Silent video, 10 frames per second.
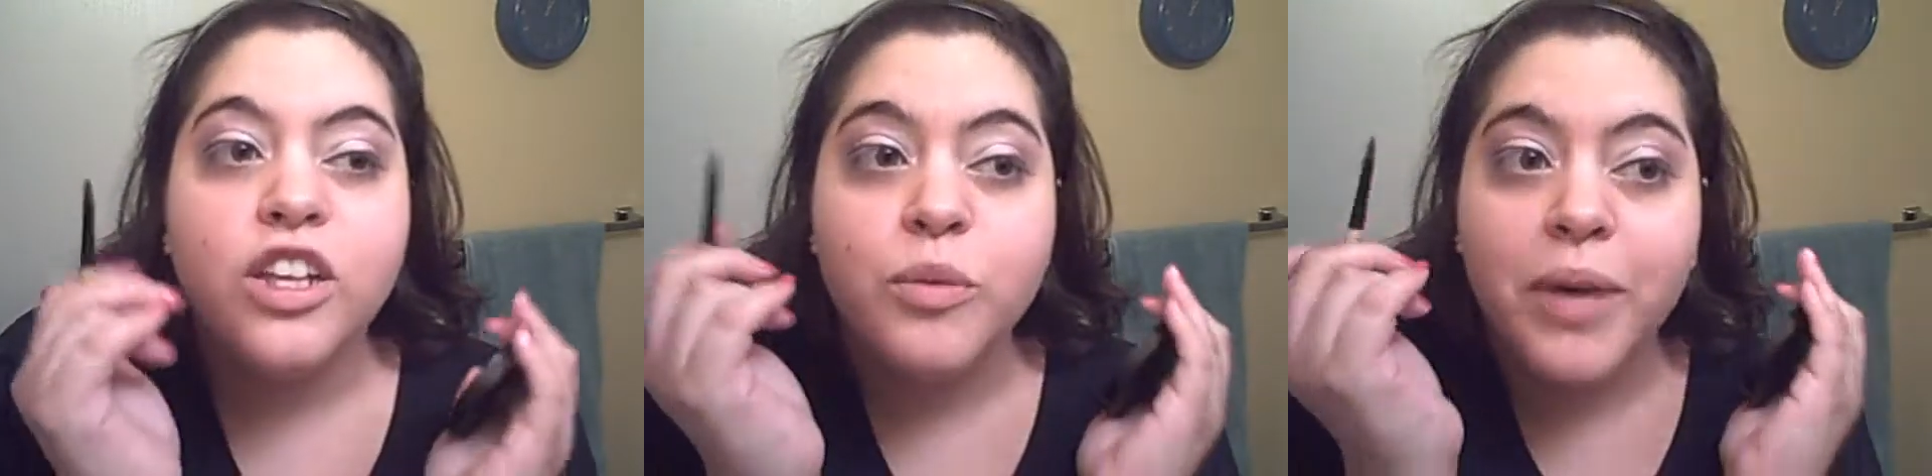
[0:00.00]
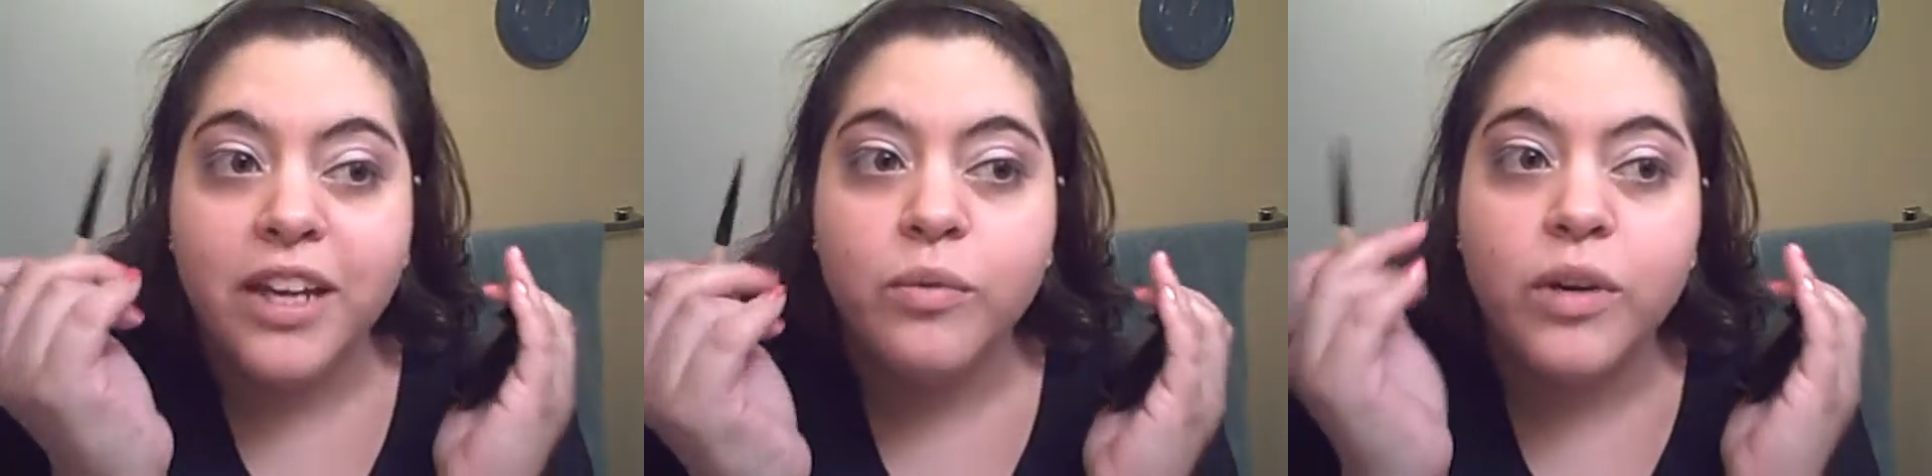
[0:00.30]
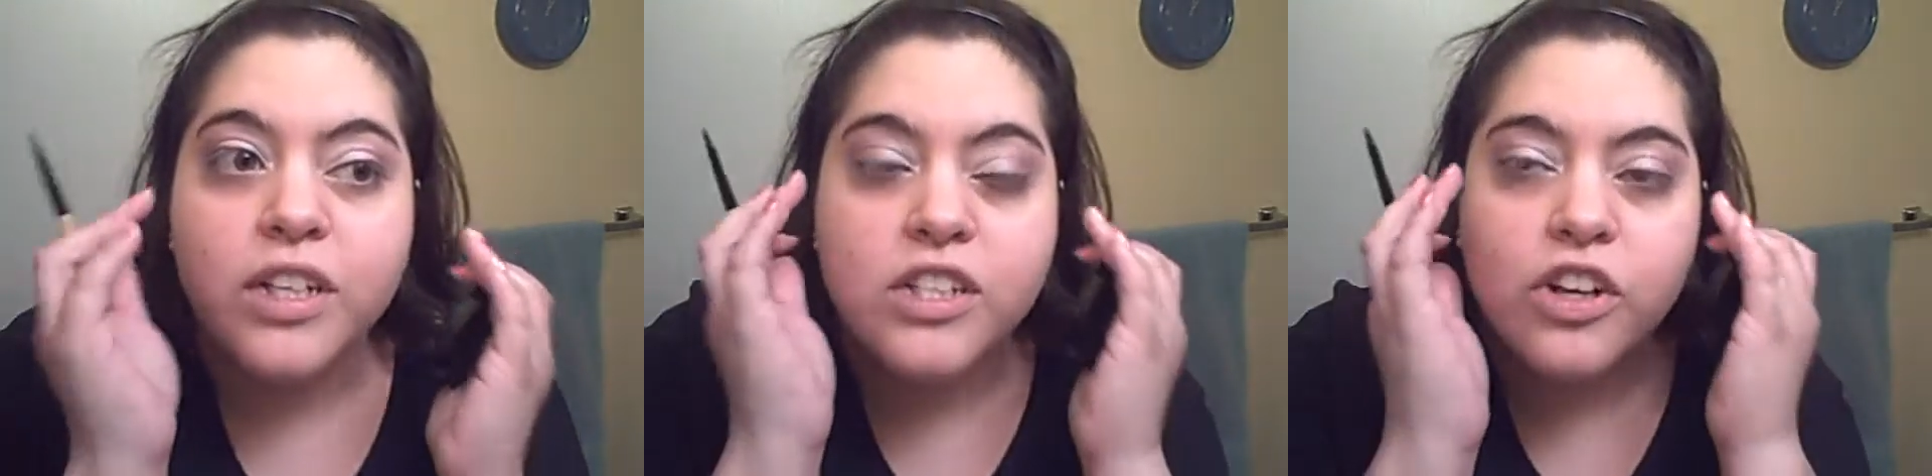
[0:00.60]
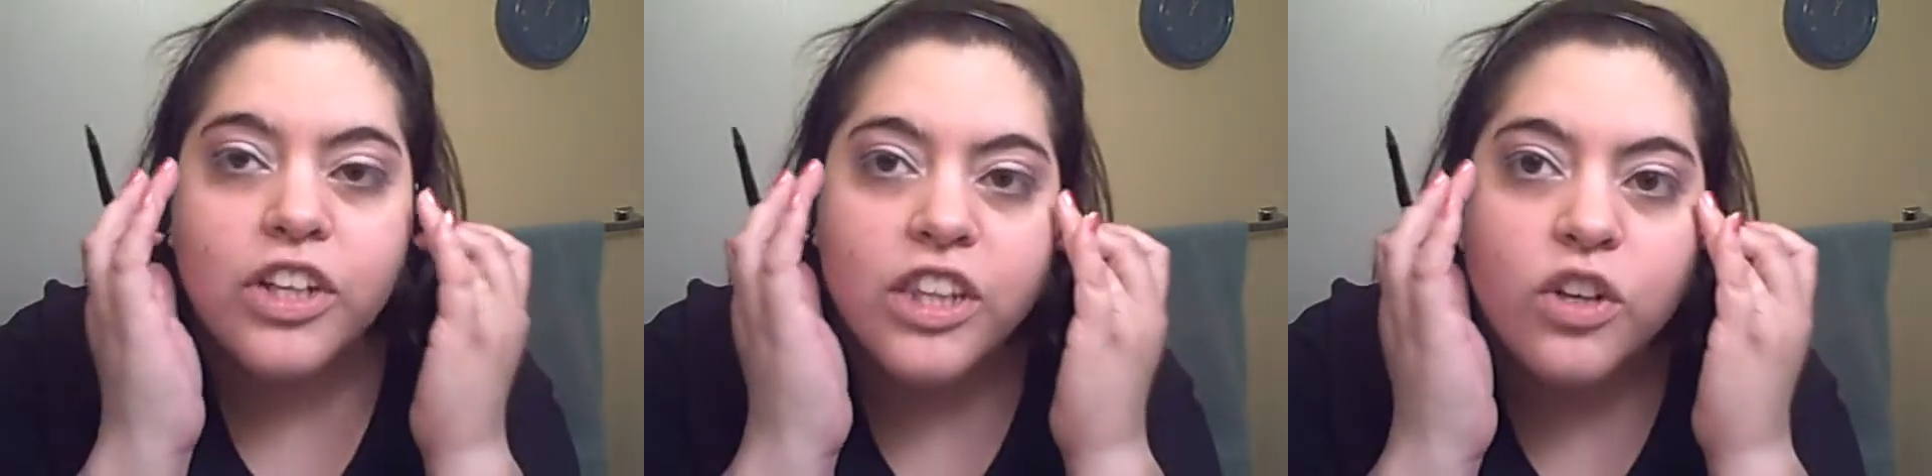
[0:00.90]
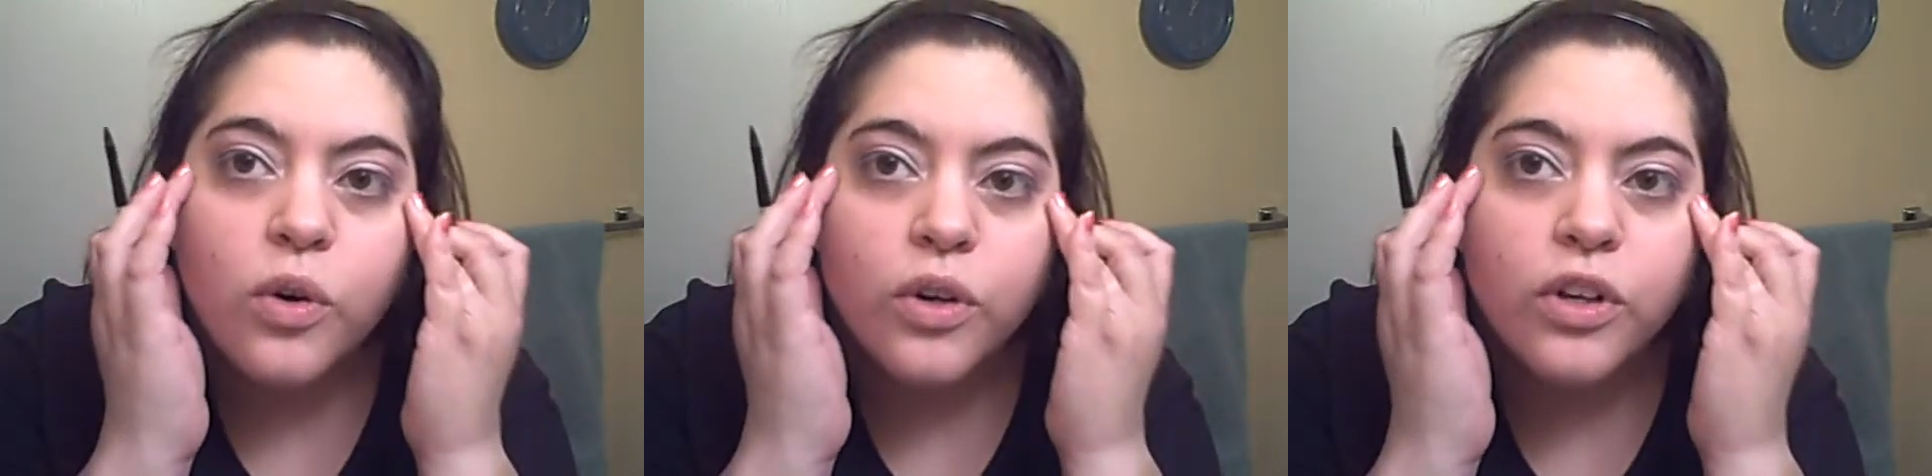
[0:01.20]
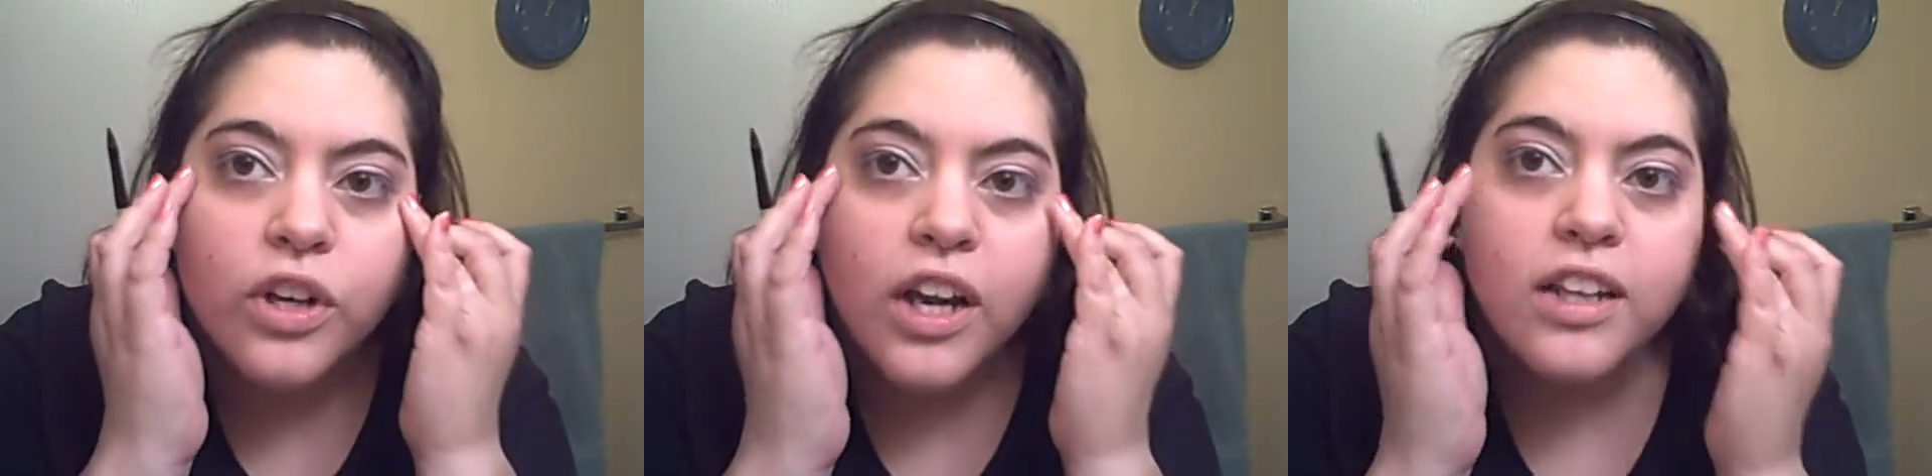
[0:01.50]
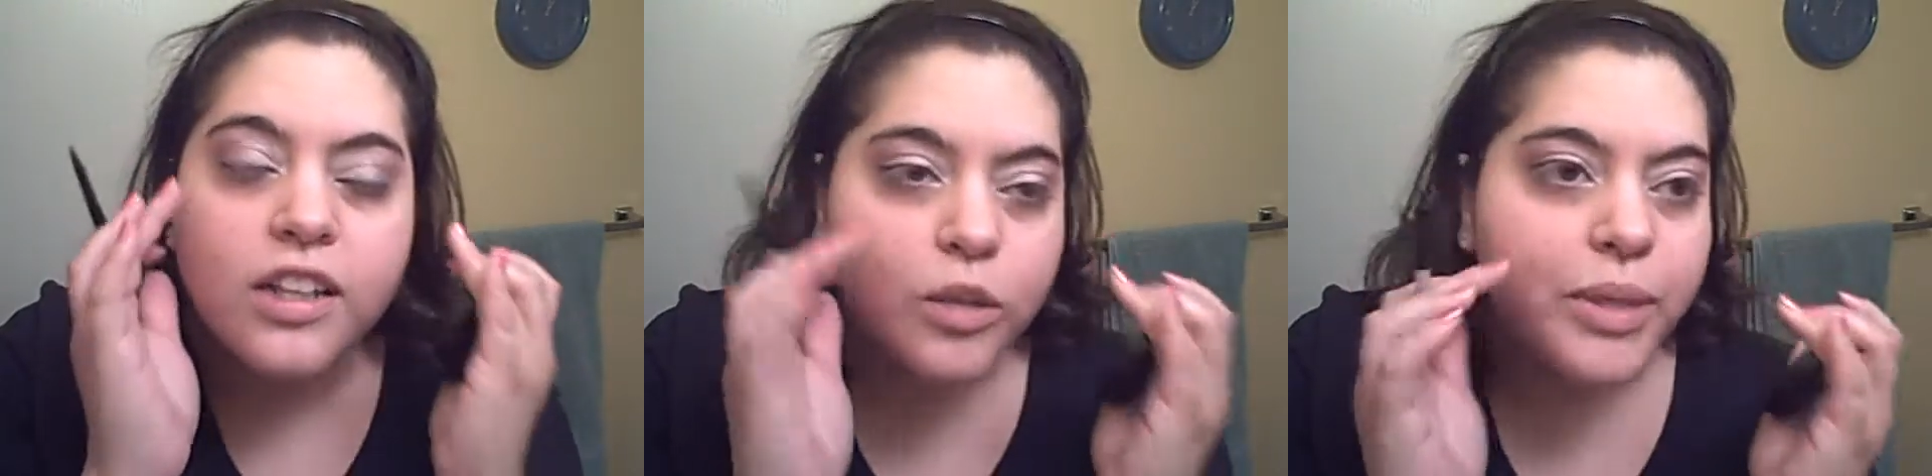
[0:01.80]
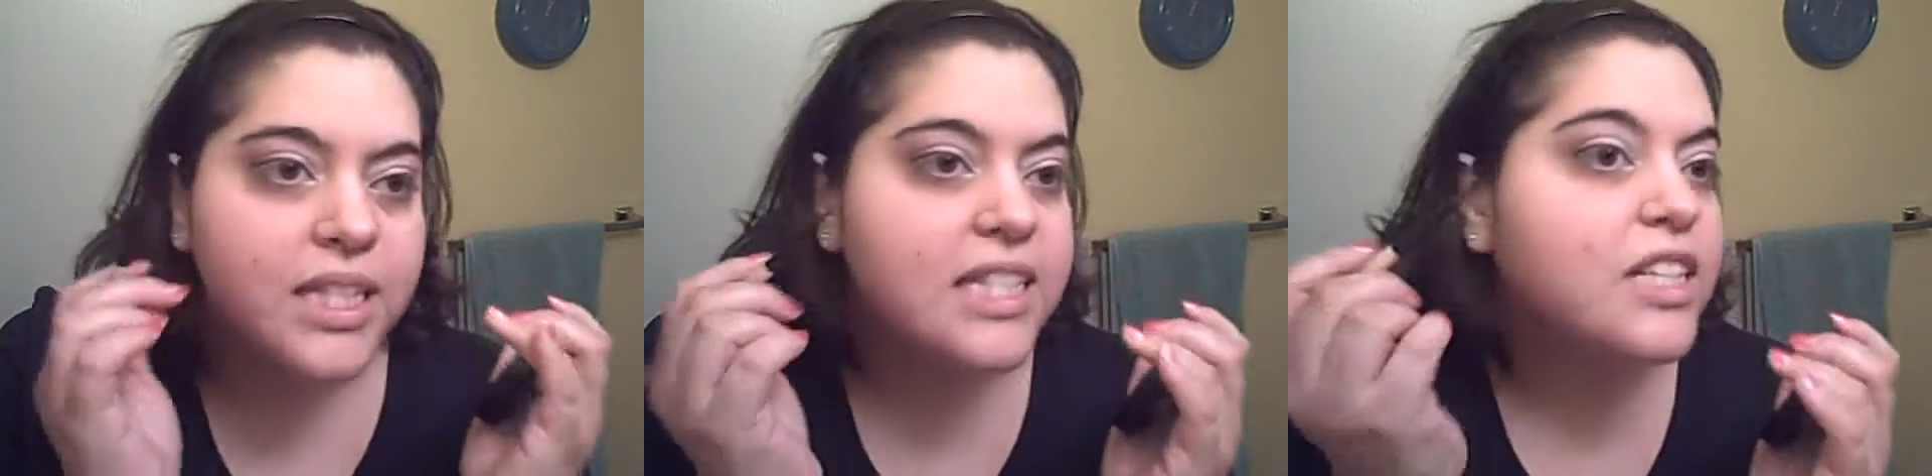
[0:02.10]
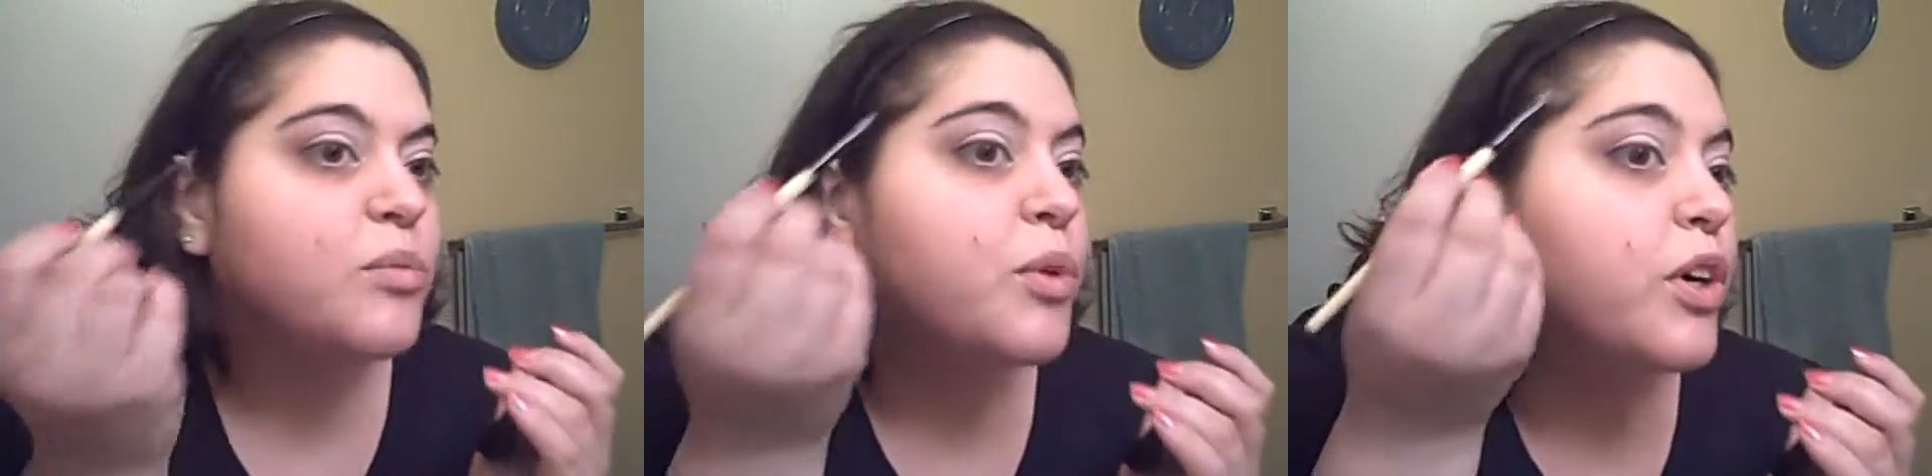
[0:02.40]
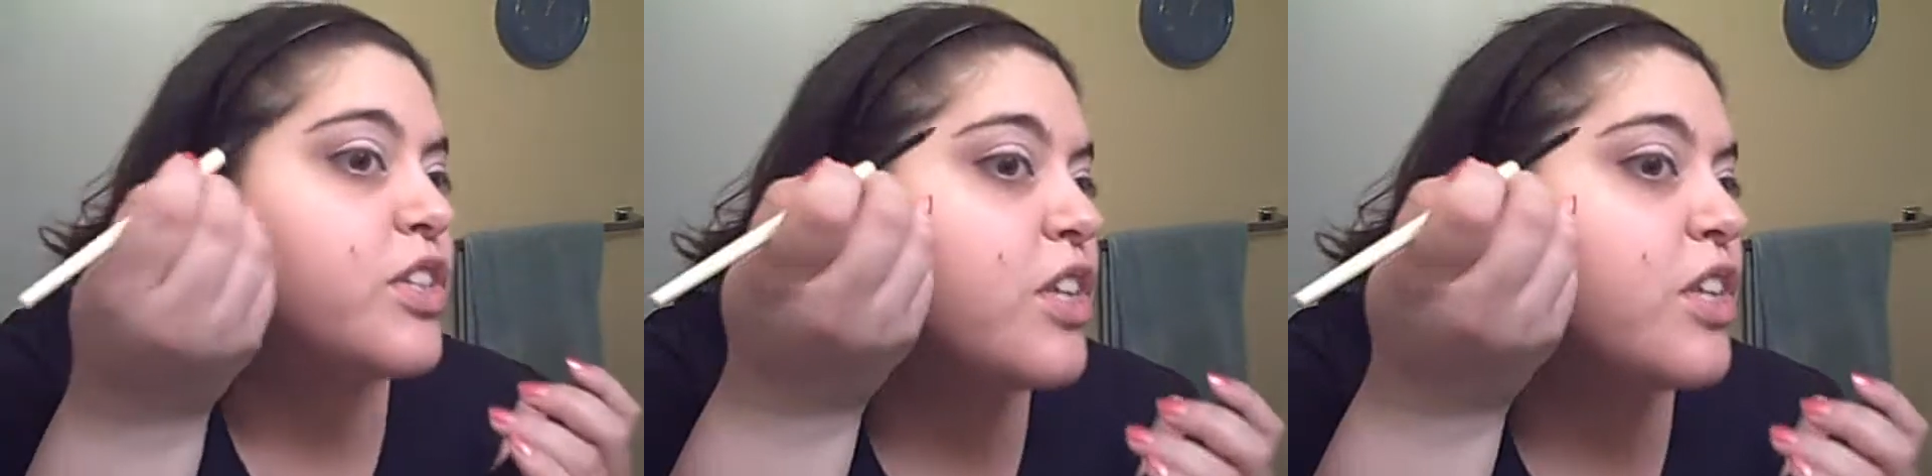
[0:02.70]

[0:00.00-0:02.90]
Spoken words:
you might want to darken the corner a little bit still more.